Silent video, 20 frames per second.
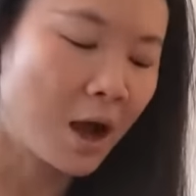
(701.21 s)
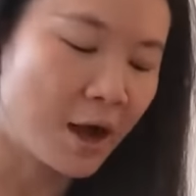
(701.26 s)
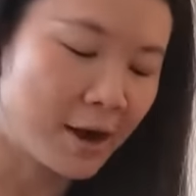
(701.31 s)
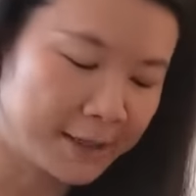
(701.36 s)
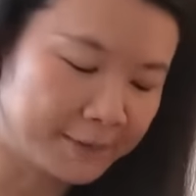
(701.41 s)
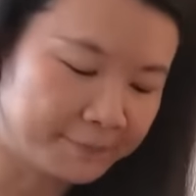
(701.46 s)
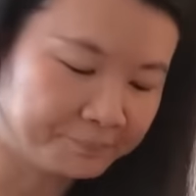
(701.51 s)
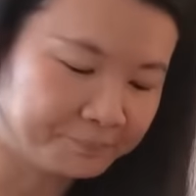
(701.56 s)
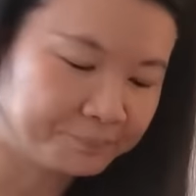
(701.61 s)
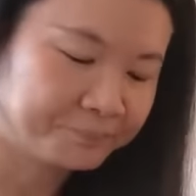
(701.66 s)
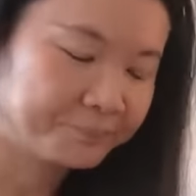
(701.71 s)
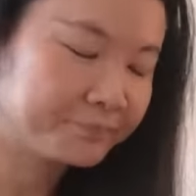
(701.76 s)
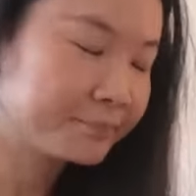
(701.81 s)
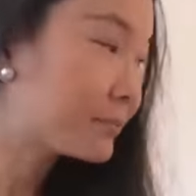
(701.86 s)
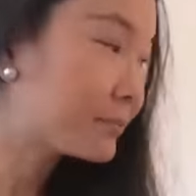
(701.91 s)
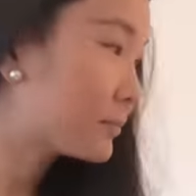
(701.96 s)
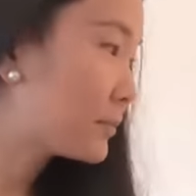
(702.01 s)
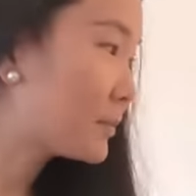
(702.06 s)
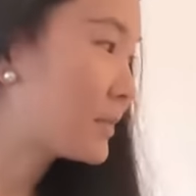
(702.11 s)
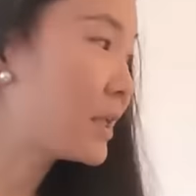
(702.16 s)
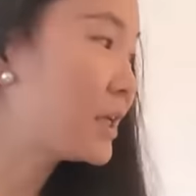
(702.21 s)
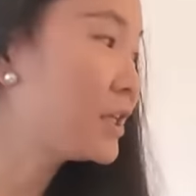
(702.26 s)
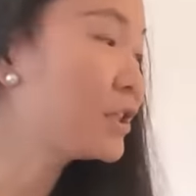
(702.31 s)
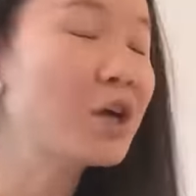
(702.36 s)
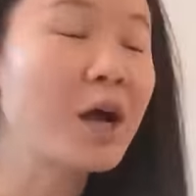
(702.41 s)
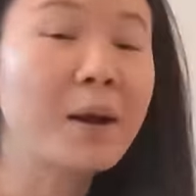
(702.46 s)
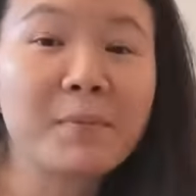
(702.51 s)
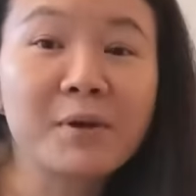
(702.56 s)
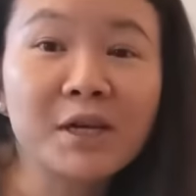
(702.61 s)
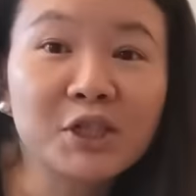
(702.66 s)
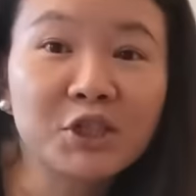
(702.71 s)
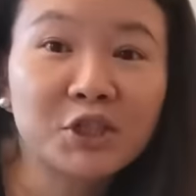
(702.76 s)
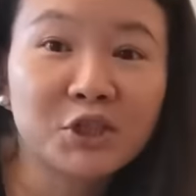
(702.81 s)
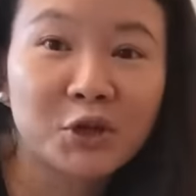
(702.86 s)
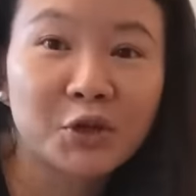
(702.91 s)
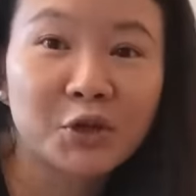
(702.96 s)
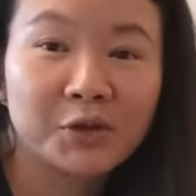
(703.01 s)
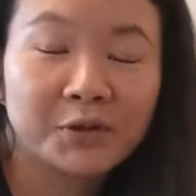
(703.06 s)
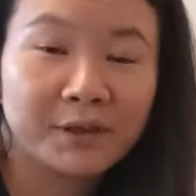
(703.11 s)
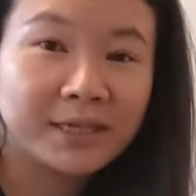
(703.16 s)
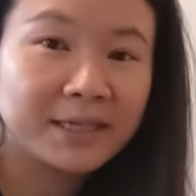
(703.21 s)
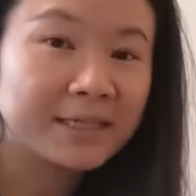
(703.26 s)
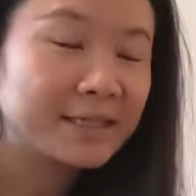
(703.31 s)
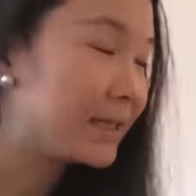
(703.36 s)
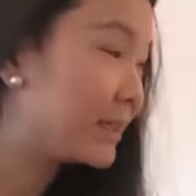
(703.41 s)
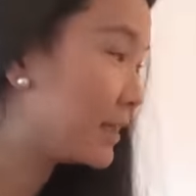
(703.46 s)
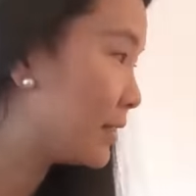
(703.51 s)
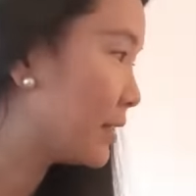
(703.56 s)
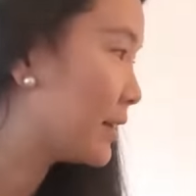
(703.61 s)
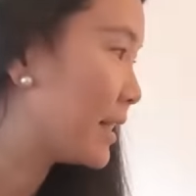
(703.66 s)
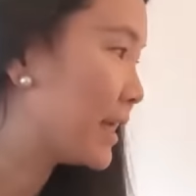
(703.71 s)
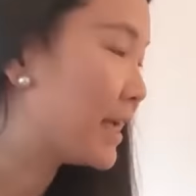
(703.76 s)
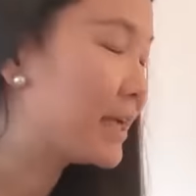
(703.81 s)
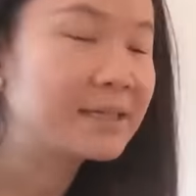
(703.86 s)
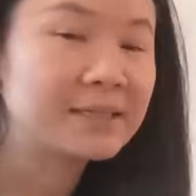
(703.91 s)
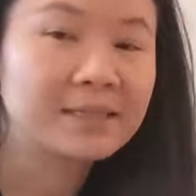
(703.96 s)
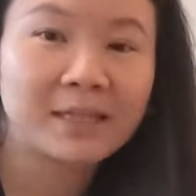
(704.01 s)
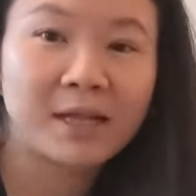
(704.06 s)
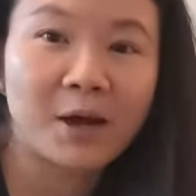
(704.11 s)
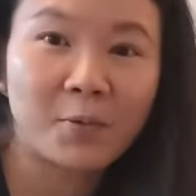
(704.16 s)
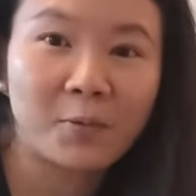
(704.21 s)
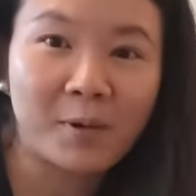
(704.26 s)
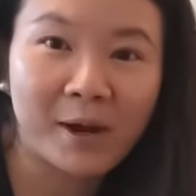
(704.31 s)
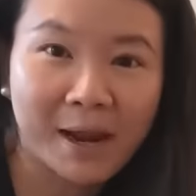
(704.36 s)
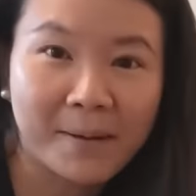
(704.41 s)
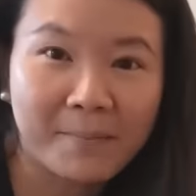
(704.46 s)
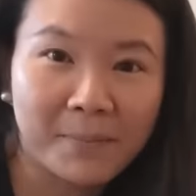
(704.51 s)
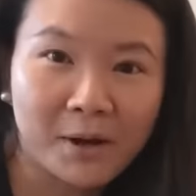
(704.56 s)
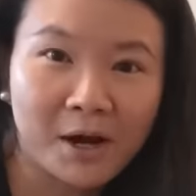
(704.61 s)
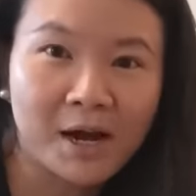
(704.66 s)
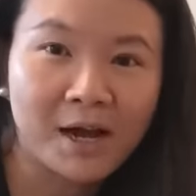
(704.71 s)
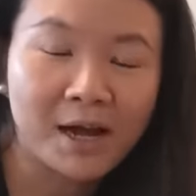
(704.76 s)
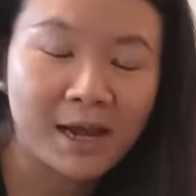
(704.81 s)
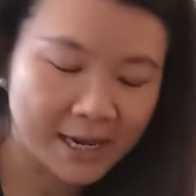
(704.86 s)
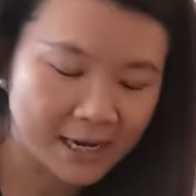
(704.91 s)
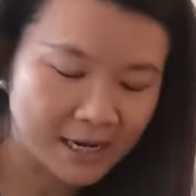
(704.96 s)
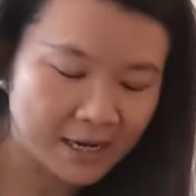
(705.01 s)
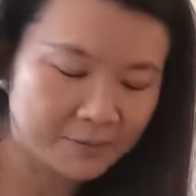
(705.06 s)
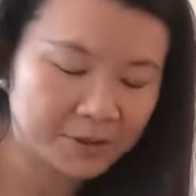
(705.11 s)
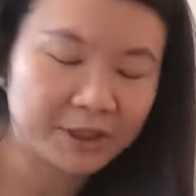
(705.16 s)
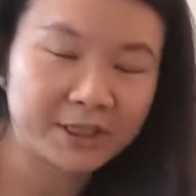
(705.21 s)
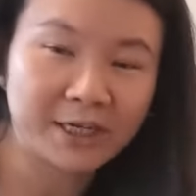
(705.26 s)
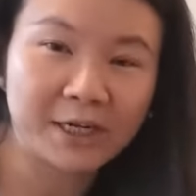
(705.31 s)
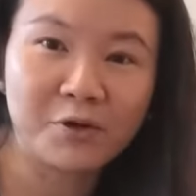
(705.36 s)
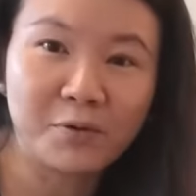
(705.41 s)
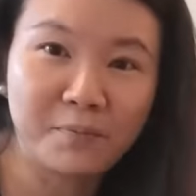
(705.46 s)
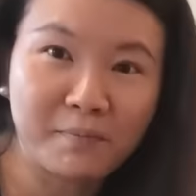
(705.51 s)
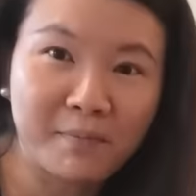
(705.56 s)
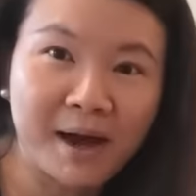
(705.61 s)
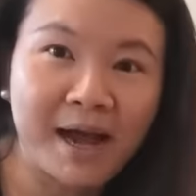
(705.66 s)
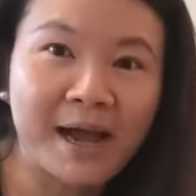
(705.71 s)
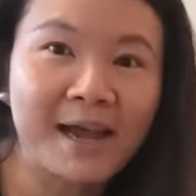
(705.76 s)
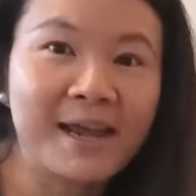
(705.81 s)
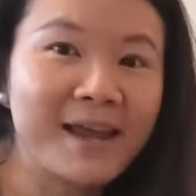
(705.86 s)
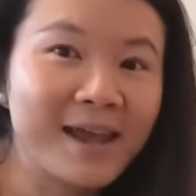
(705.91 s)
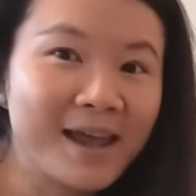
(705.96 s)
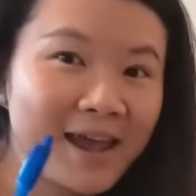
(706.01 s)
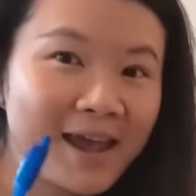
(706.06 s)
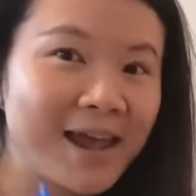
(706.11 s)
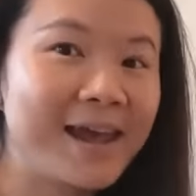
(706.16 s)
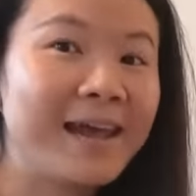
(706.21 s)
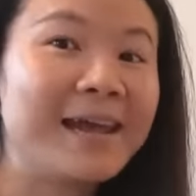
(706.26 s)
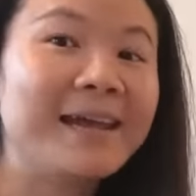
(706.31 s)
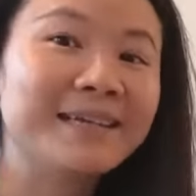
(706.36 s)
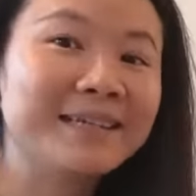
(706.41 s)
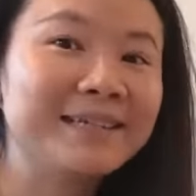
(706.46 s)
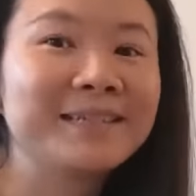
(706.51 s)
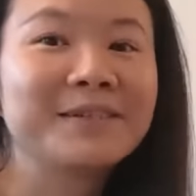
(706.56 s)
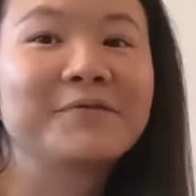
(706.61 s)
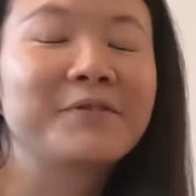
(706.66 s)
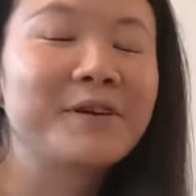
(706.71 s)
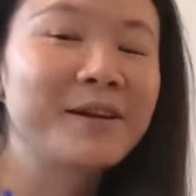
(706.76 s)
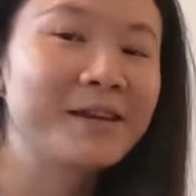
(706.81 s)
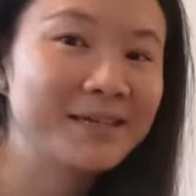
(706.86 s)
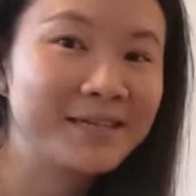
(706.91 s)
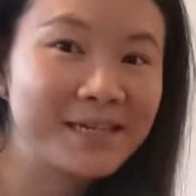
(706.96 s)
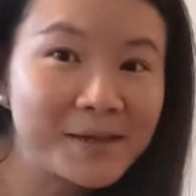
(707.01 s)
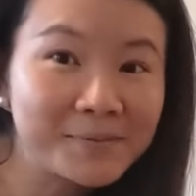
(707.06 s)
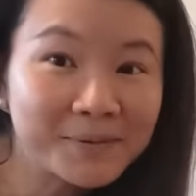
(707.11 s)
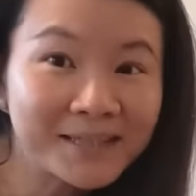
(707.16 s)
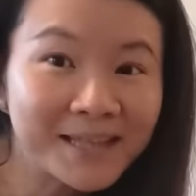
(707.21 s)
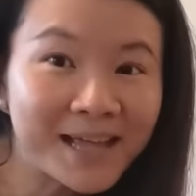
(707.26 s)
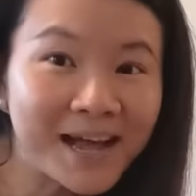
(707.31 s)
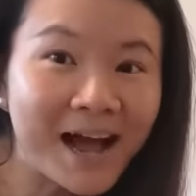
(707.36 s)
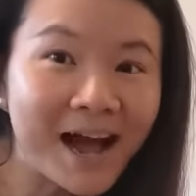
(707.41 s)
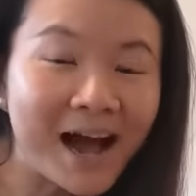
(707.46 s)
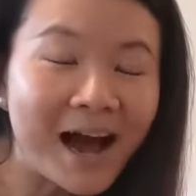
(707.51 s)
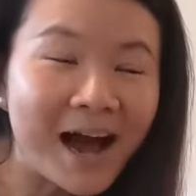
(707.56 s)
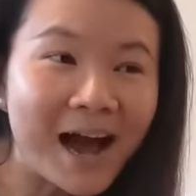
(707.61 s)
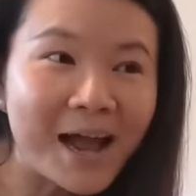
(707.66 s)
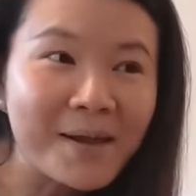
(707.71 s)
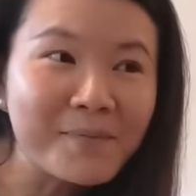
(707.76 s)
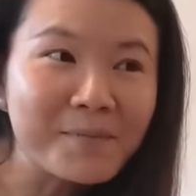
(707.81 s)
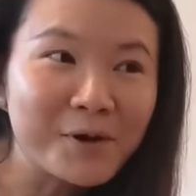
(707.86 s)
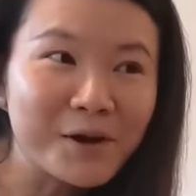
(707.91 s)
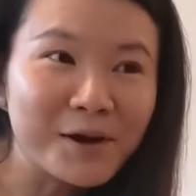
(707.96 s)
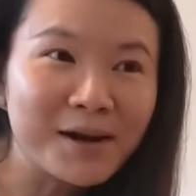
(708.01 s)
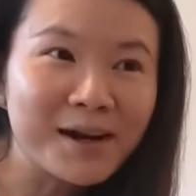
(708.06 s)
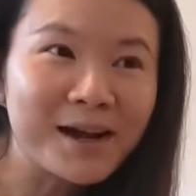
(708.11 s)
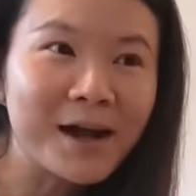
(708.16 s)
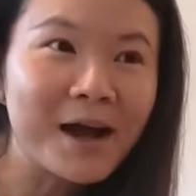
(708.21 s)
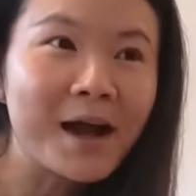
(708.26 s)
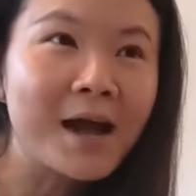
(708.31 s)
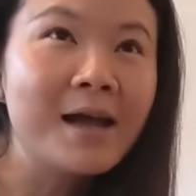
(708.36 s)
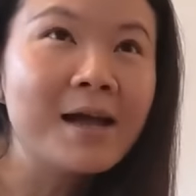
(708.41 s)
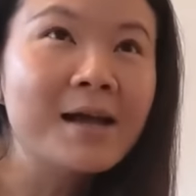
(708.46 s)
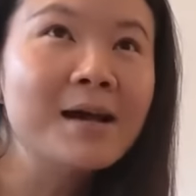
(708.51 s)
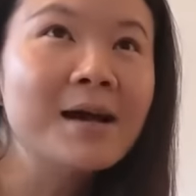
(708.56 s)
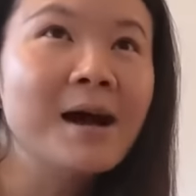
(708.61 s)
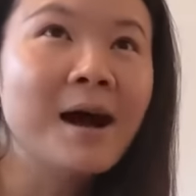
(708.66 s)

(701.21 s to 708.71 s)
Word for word: All right, so I'm gonna show you these little things that what I bought and I'll show you my eight different tips that I'm gonna